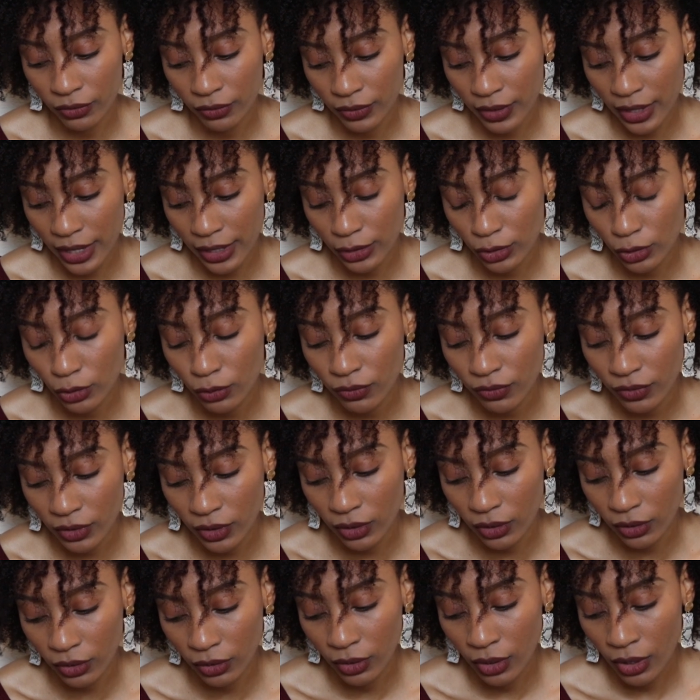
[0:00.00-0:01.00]
that you
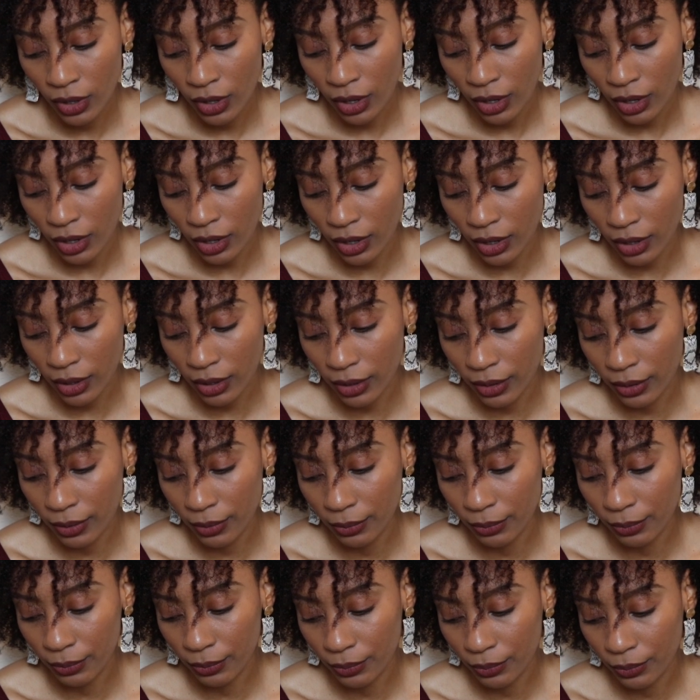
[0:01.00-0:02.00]
feel
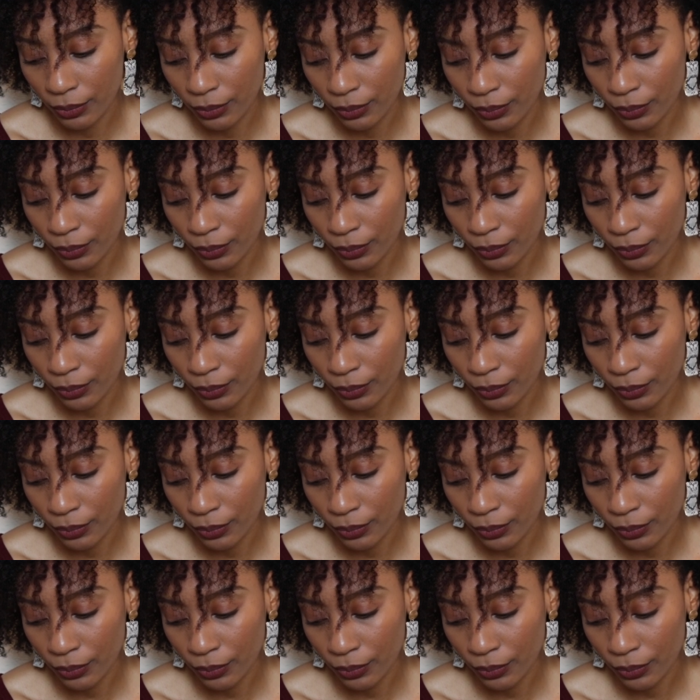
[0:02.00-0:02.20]
um,